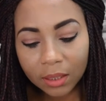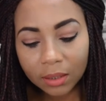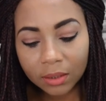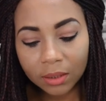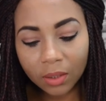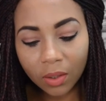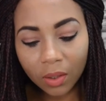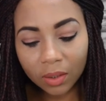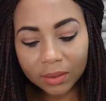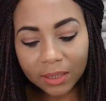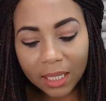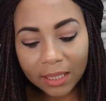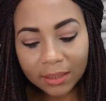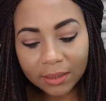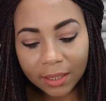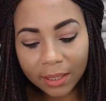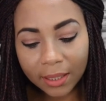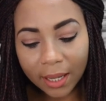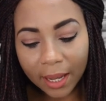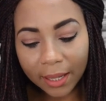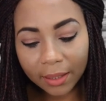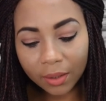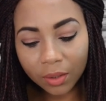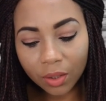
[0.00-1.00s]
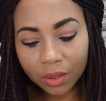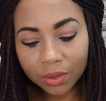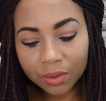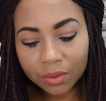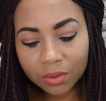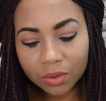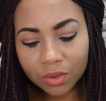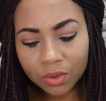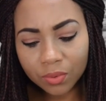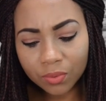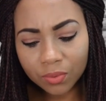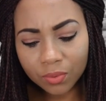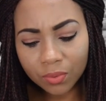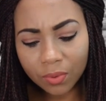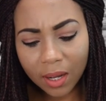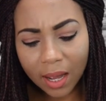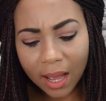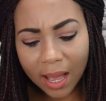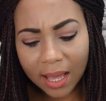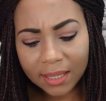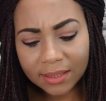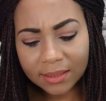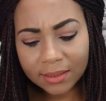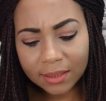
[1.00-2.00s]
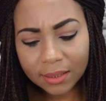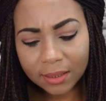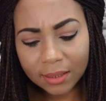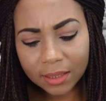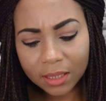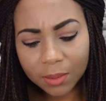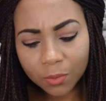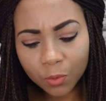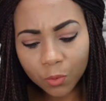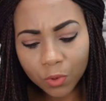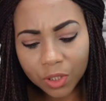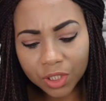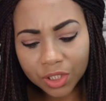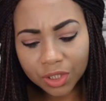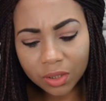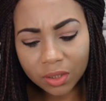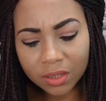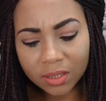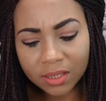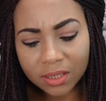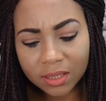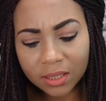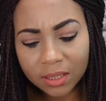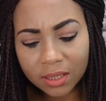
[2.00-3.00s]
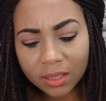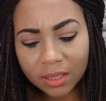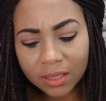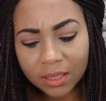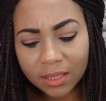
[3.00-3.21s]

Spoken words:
The other day I got to asking him questions.